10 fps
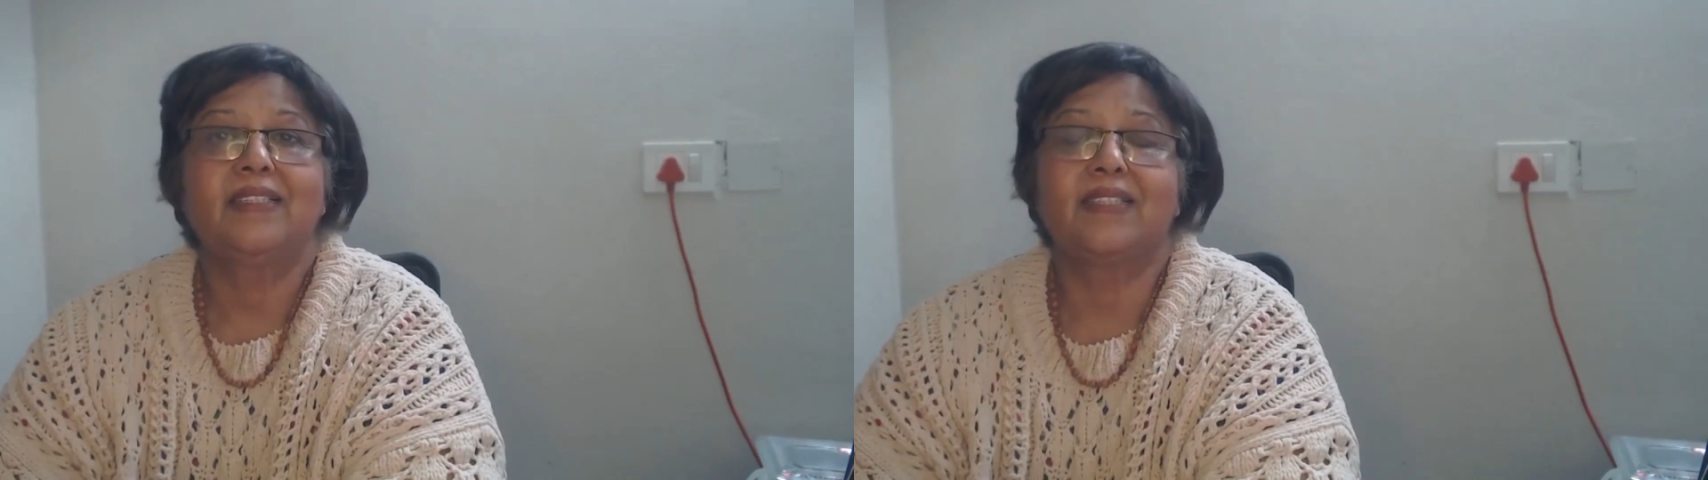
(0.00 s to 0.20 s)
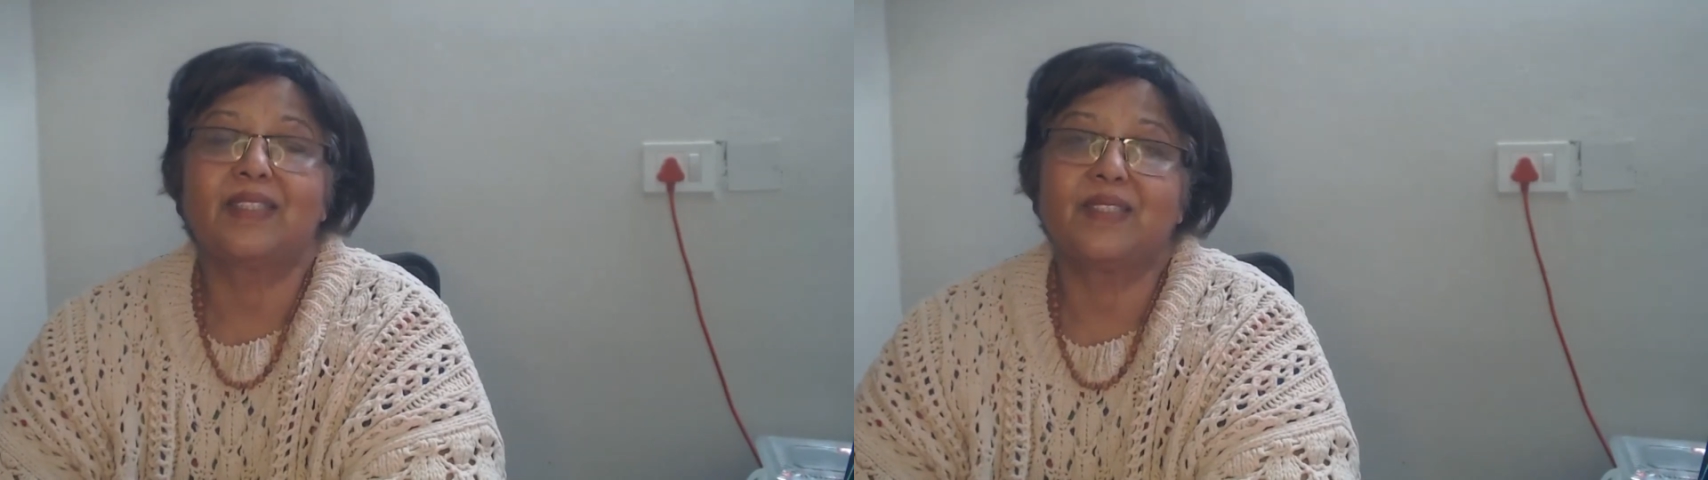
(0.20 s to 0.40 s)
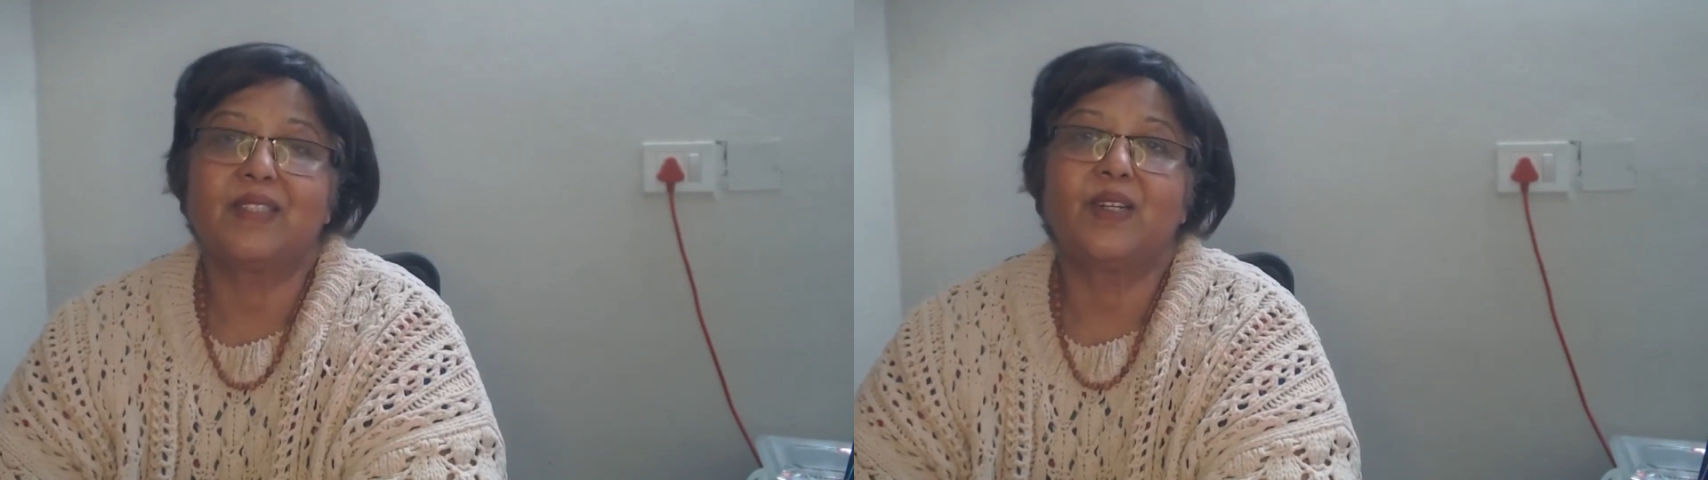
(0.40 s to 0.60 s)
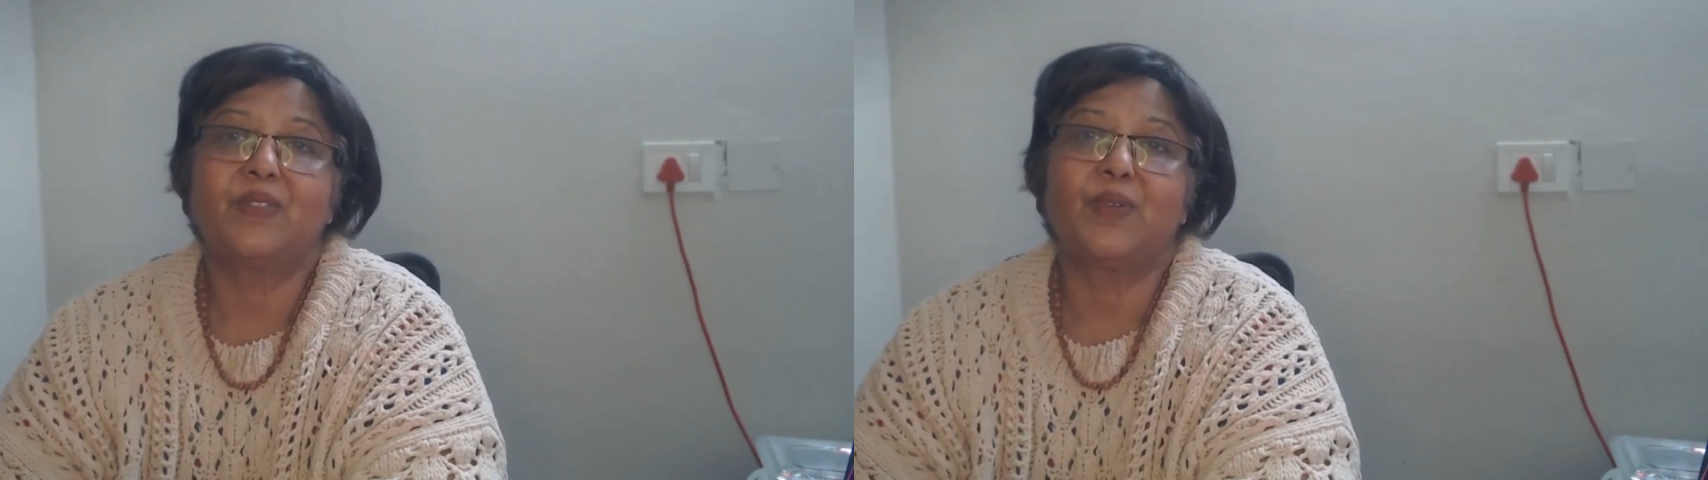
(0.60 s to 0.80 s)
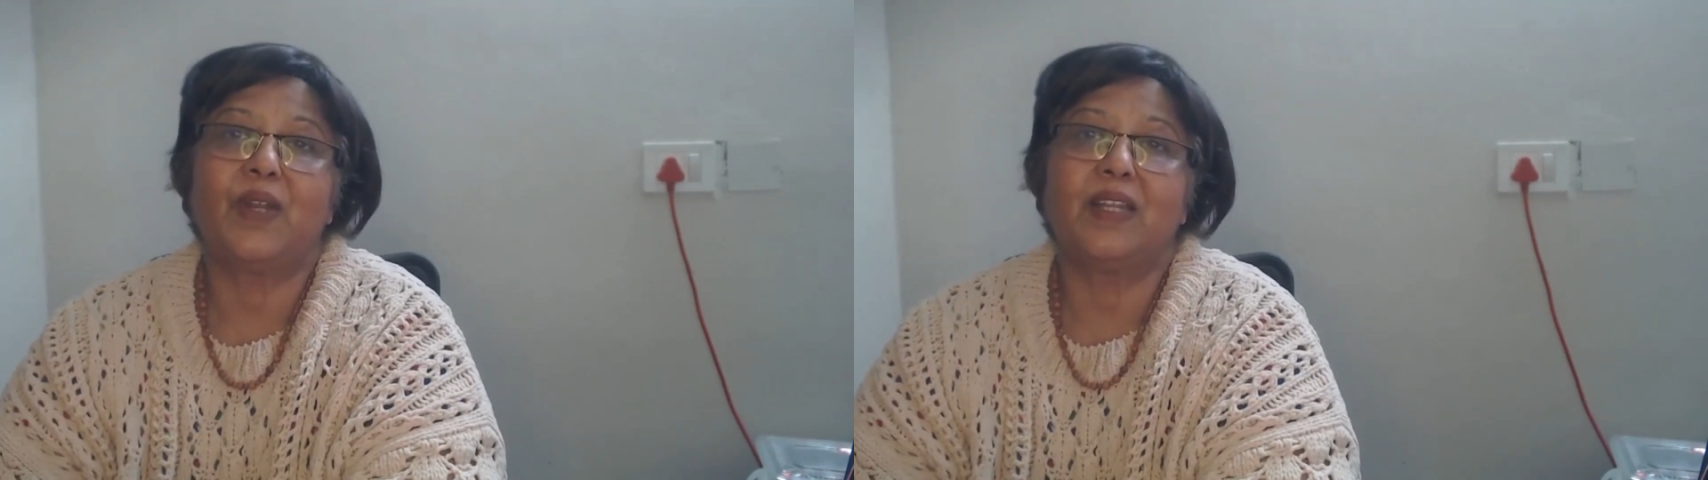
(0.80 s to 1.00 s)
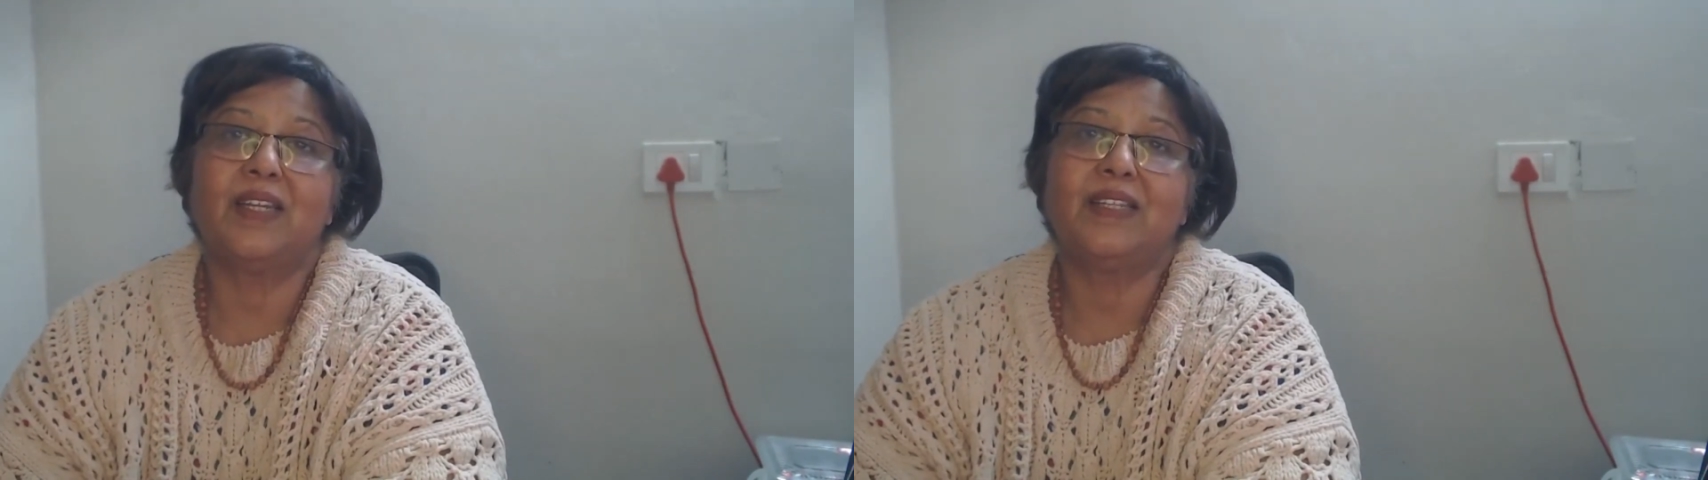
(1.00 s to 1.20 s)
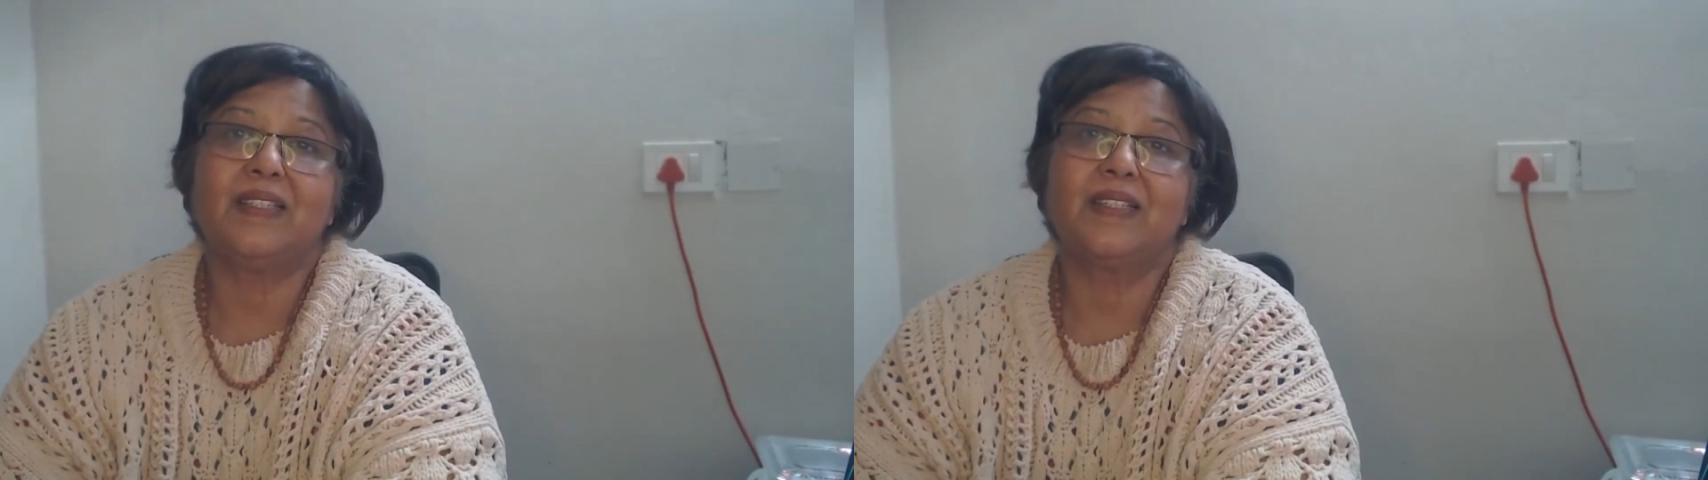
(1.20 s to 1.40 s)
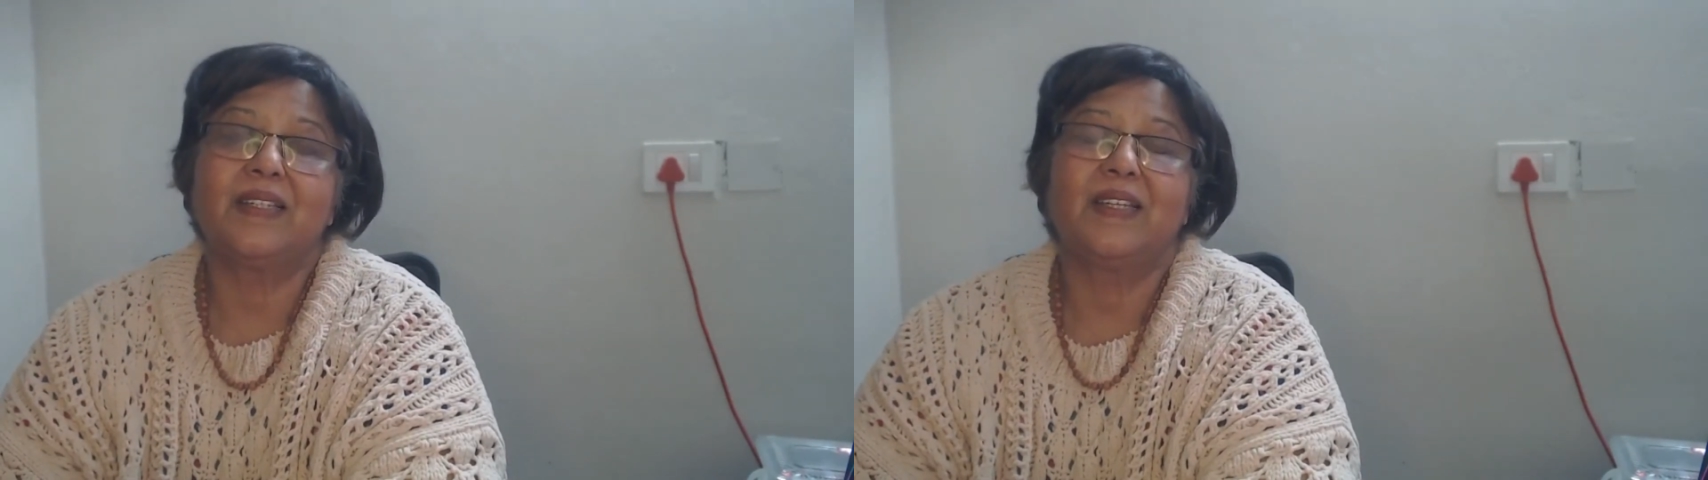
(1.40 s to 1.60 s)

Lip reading: This is Ritu Lalit,